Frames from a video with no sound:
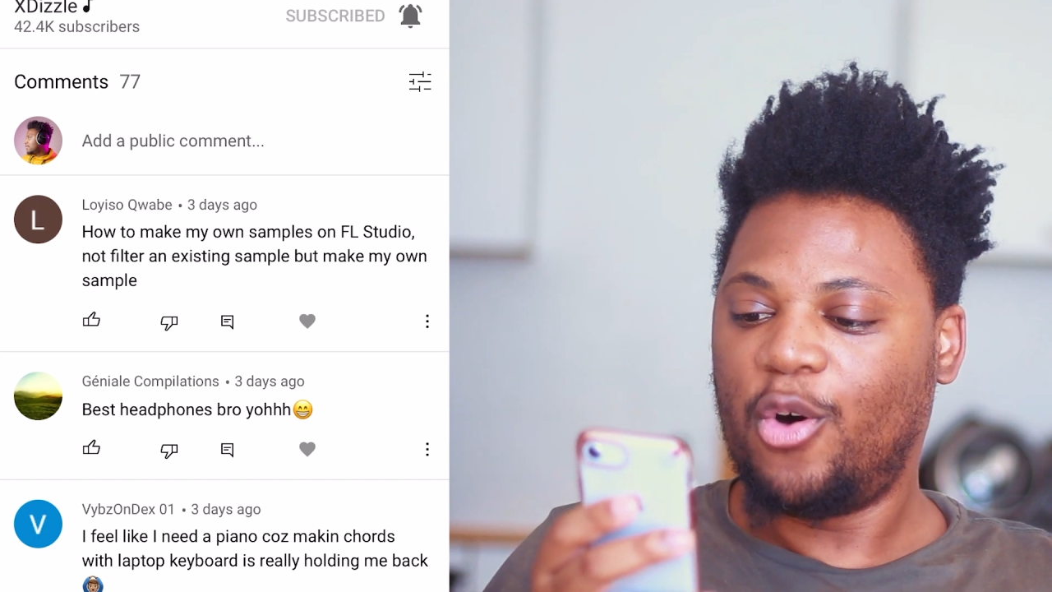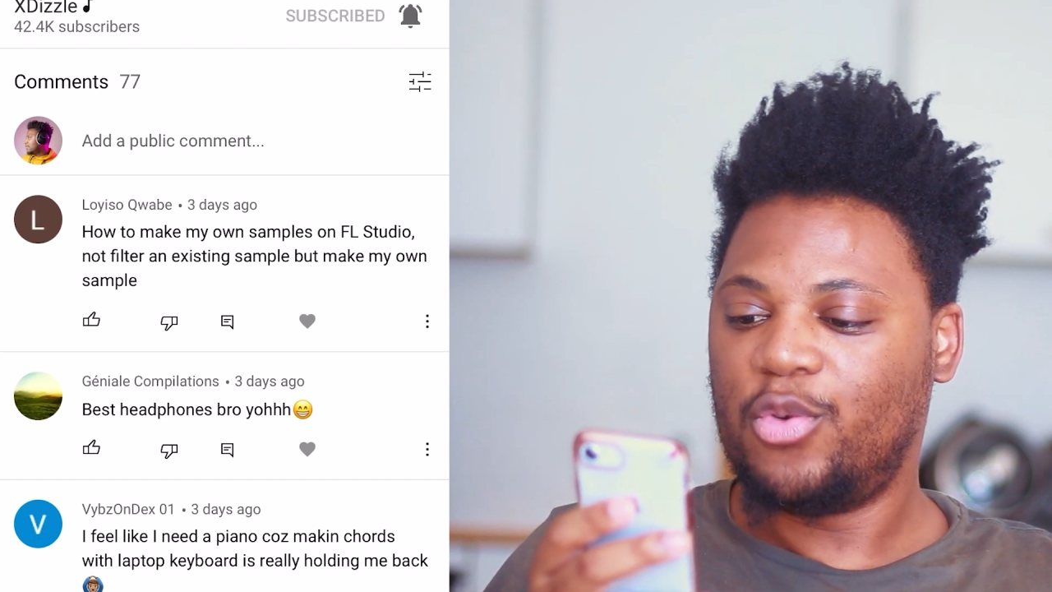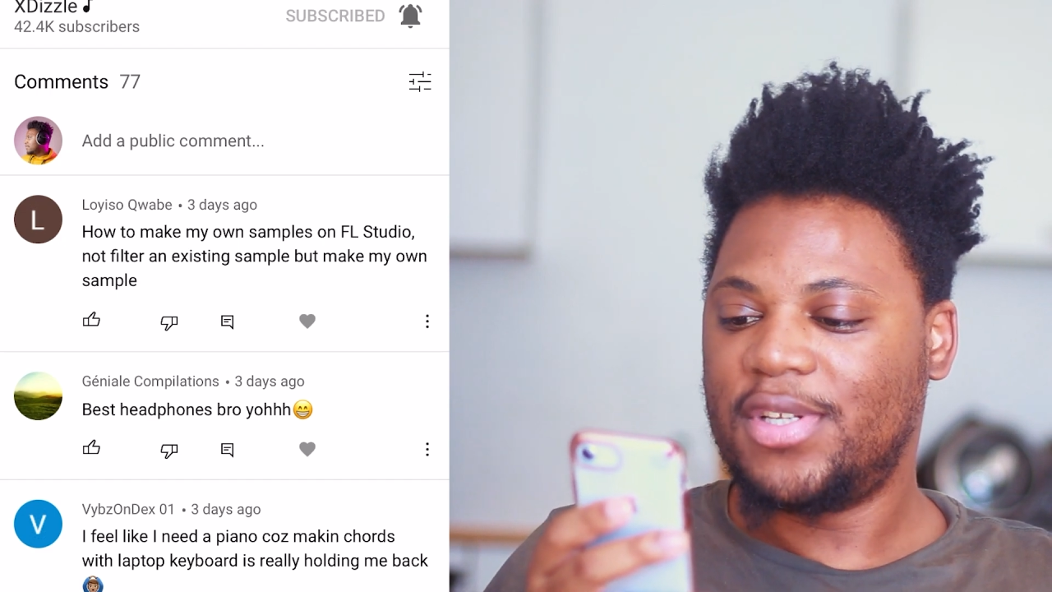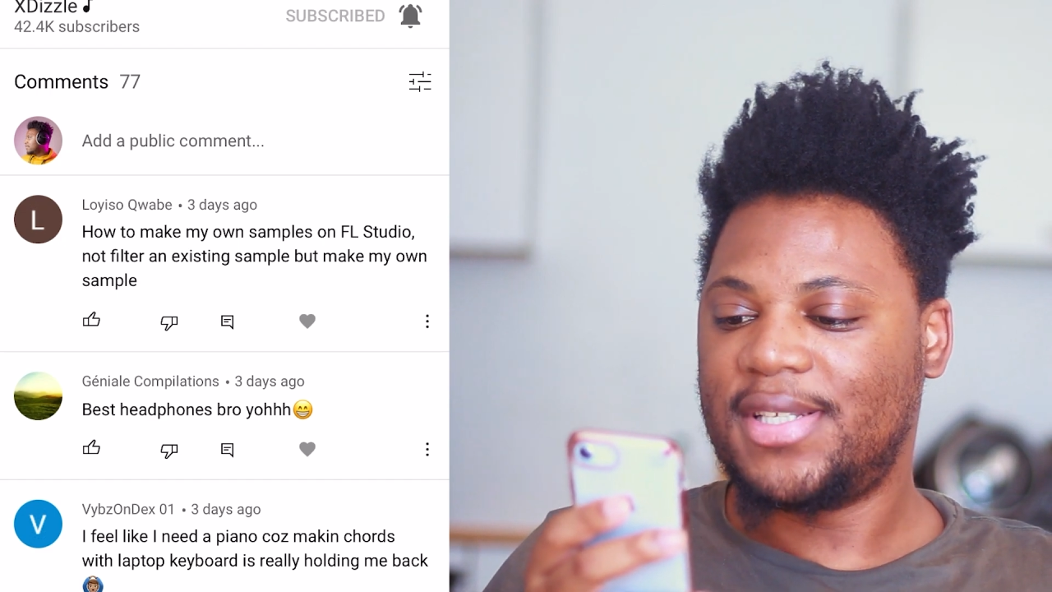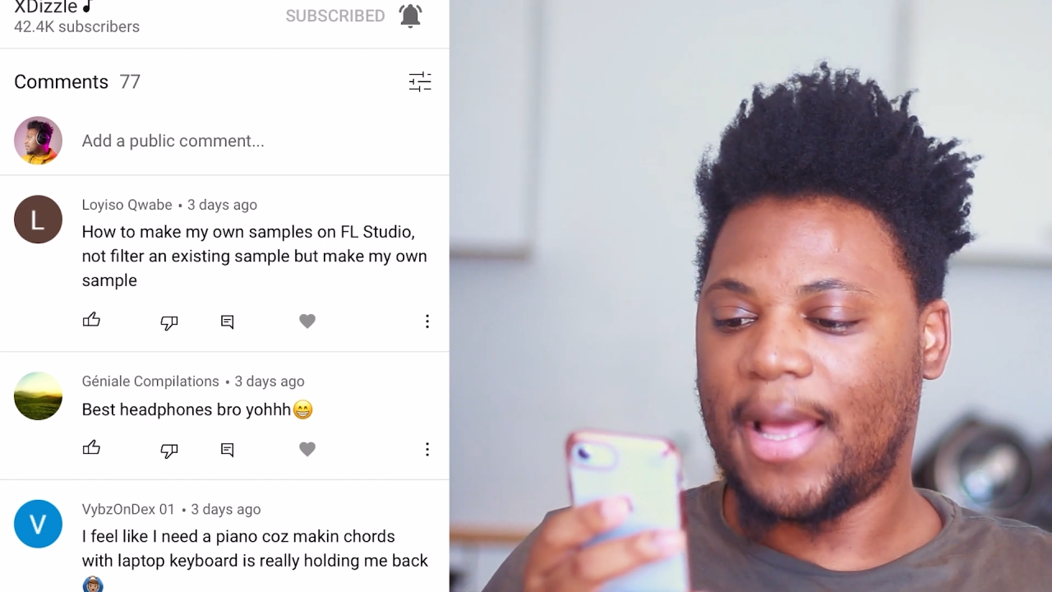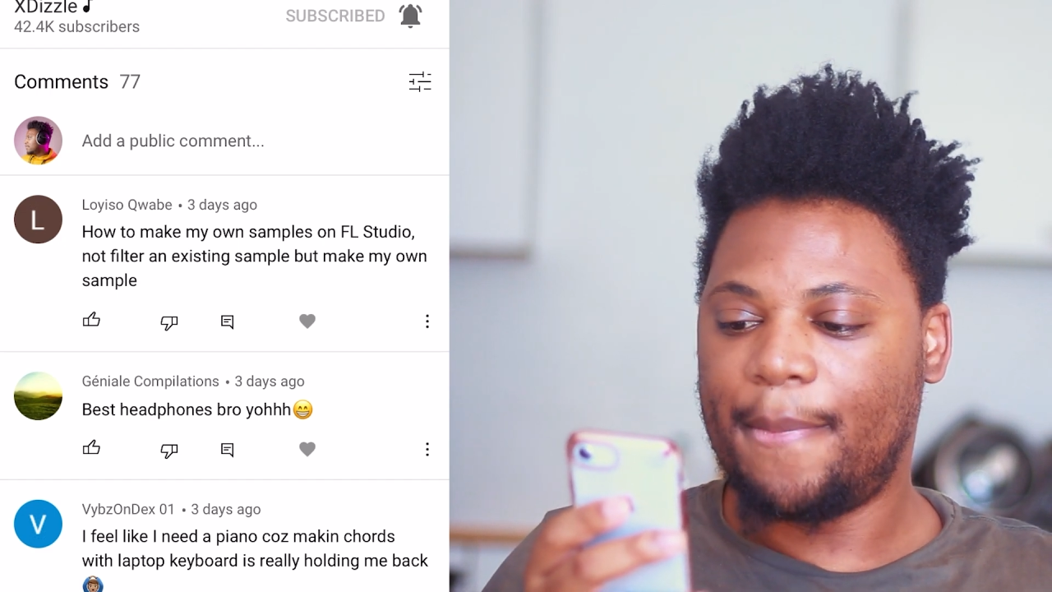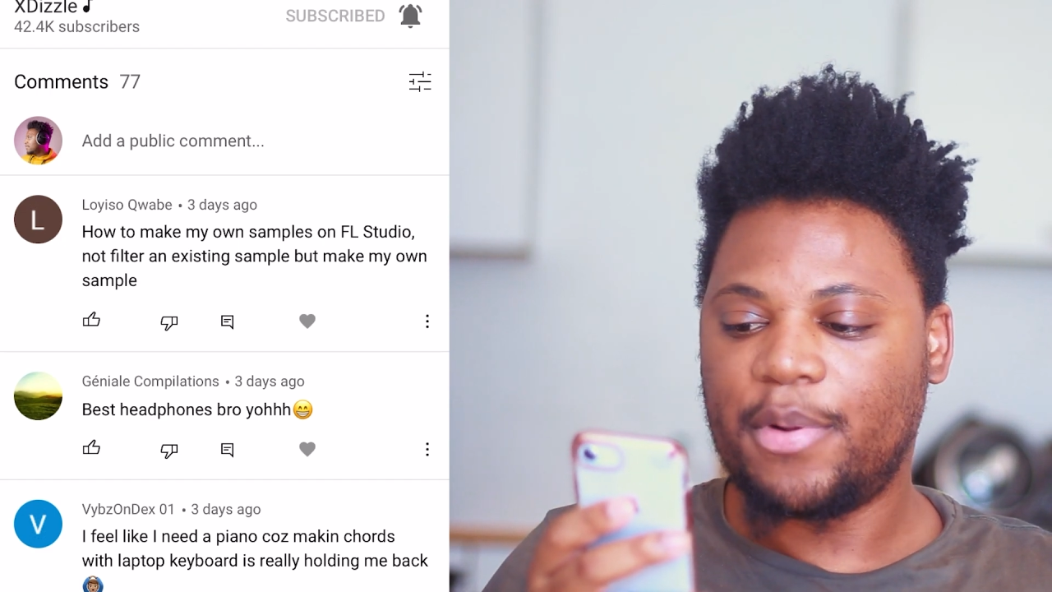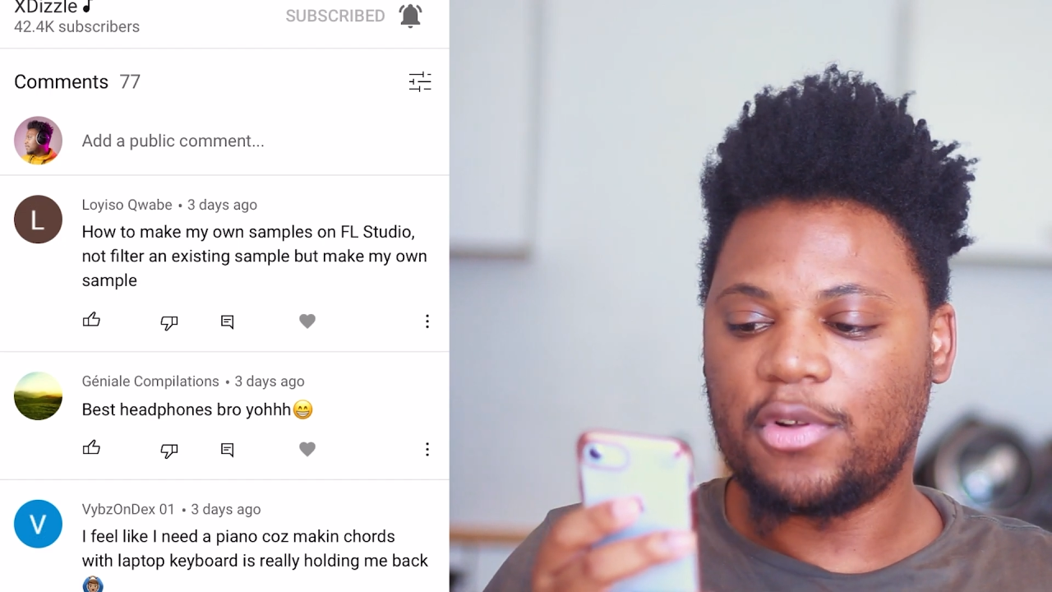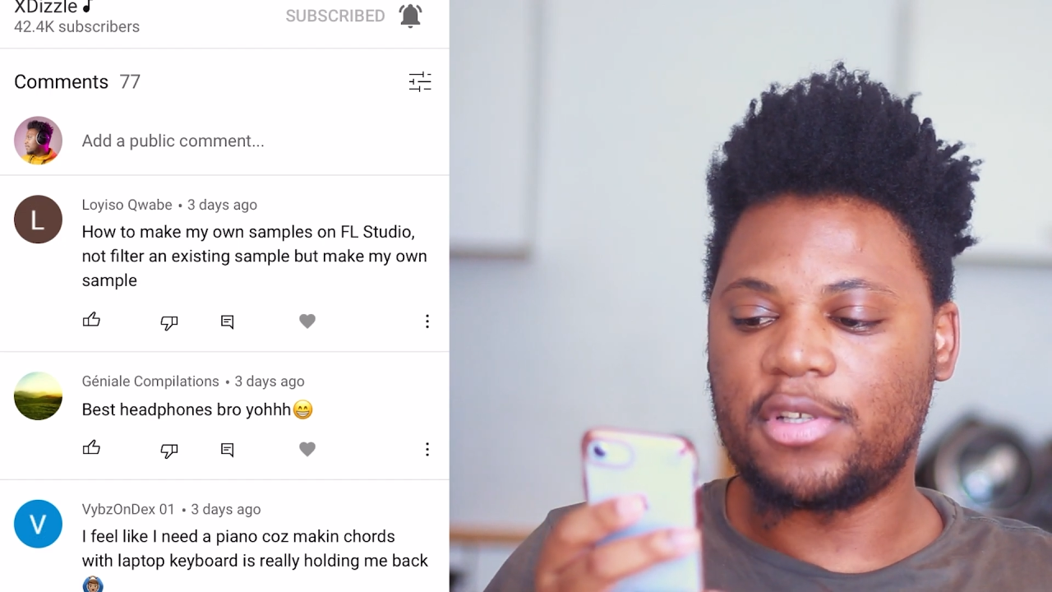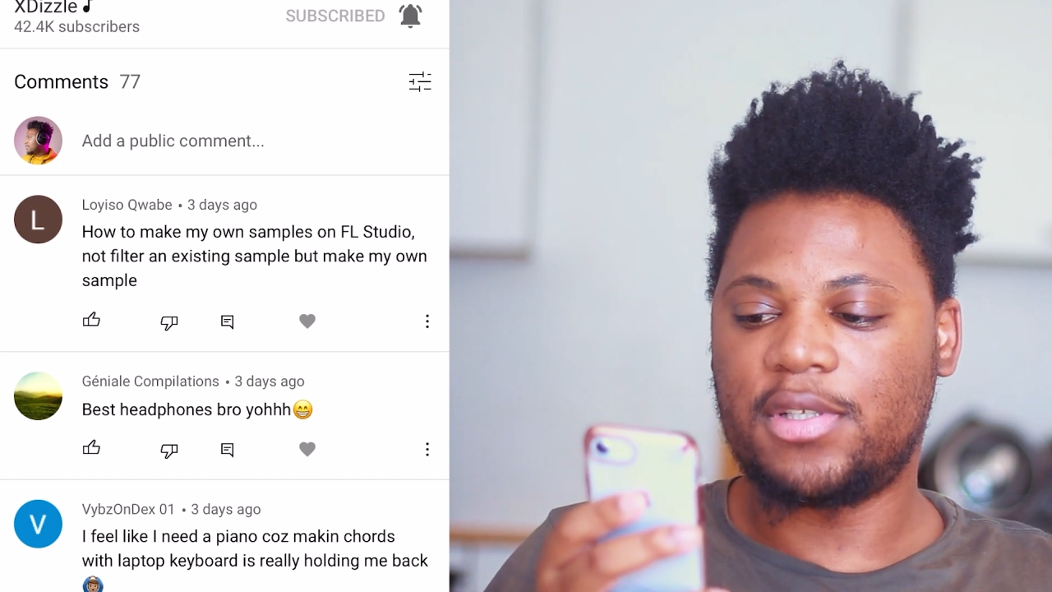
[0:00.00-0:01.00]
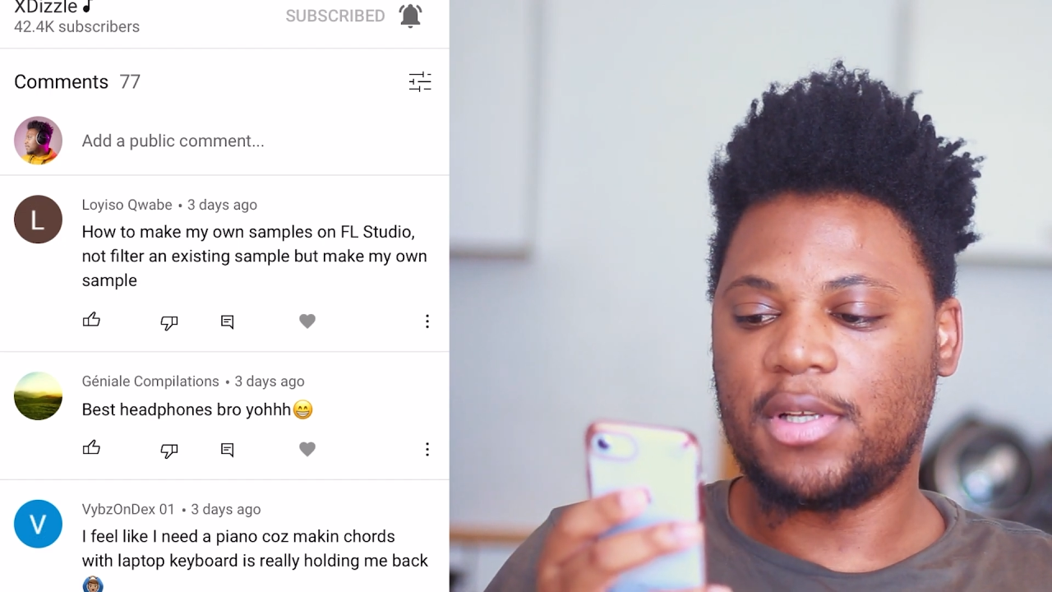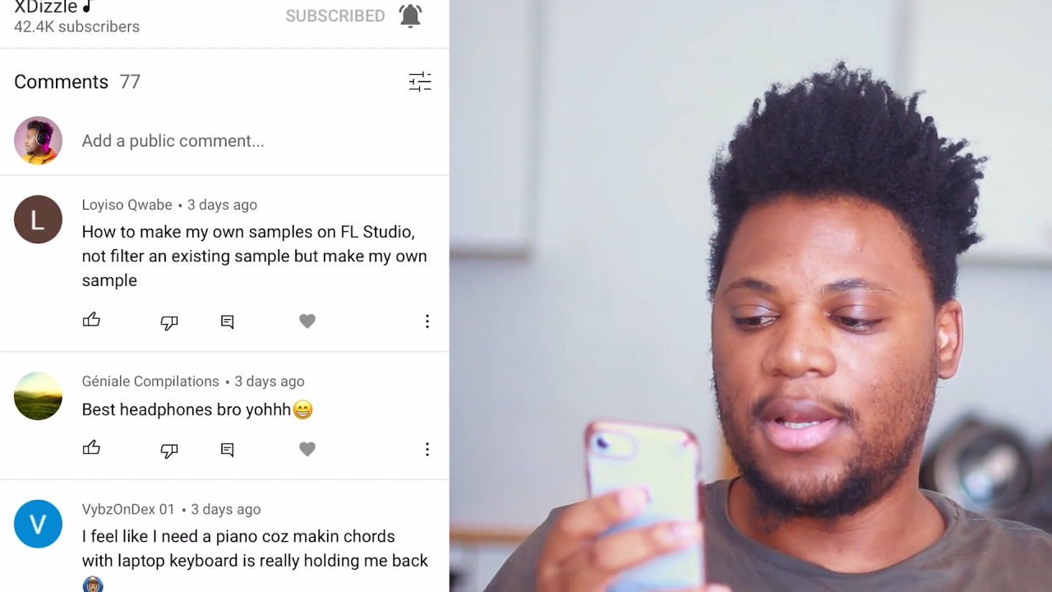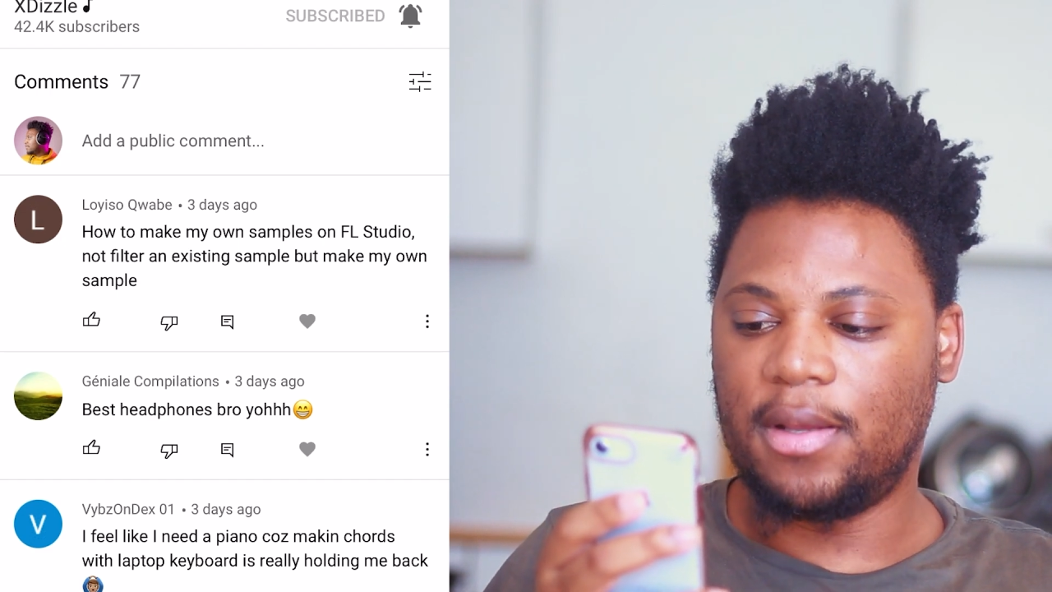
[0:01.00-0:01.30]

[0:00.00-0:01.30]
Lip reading: own samples